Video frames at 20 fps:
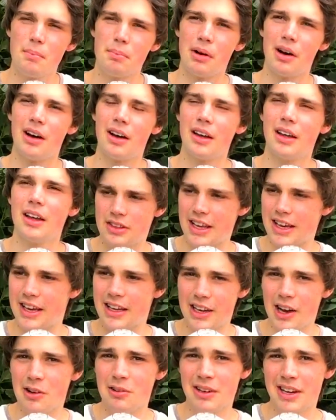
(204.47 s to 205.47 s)
but they
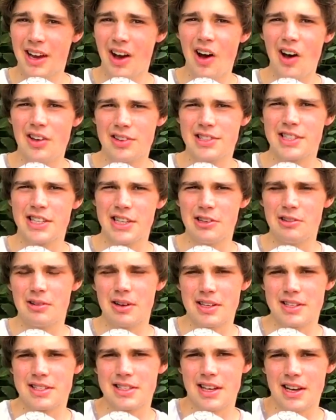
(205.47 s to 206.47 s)
can only ask you
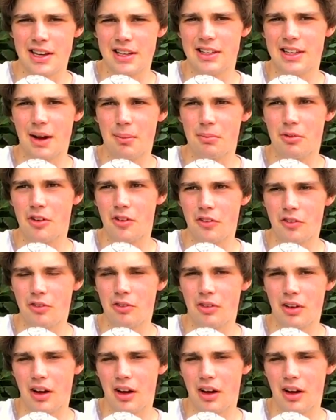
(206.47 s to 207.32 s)
a certain number